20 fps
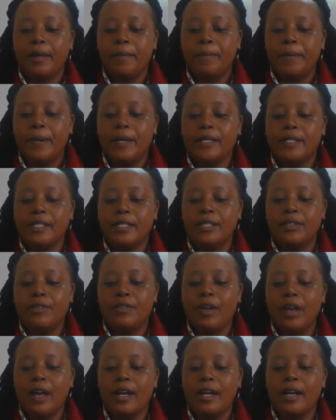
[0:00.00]
Pest in
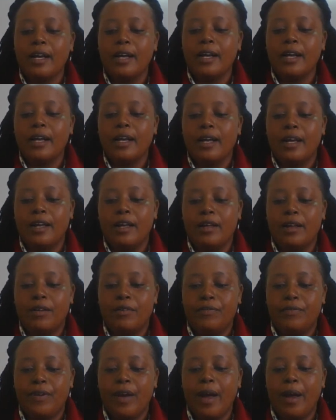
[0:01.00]
your
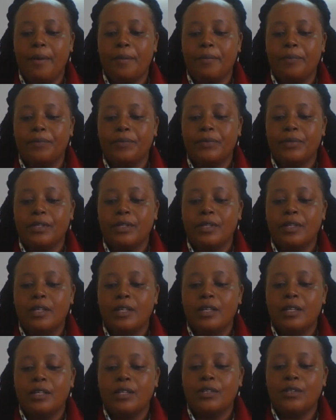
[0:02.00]
farm.
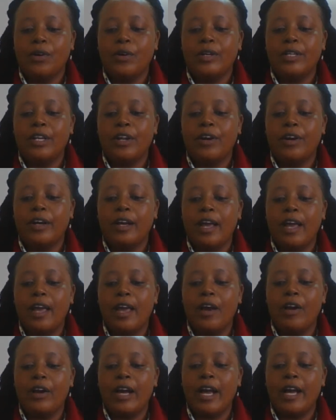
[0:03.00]
So in
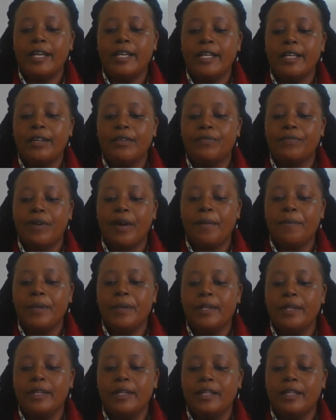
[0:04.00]
organic
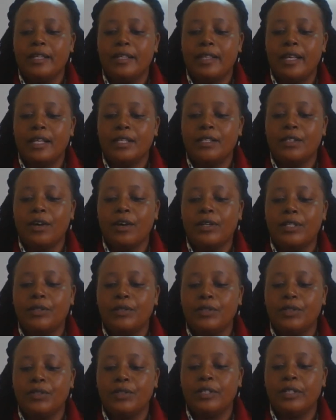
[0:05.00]
farming, that's how
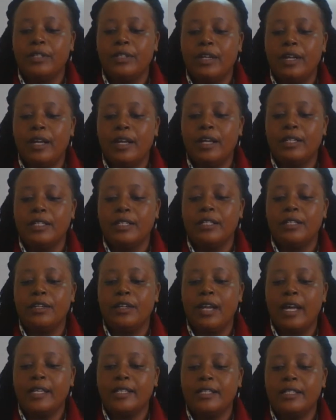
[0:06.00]
it
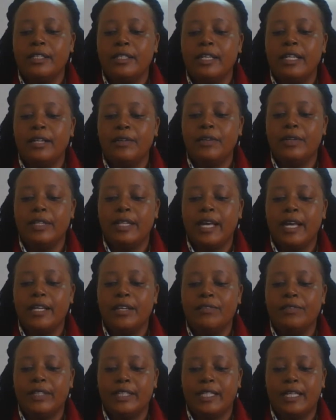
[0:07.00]
doesn't deal with
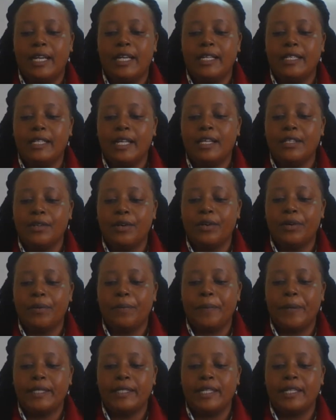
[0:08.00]
any fertilizers
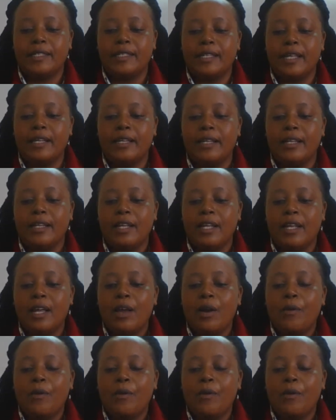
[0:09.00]
or pesticide.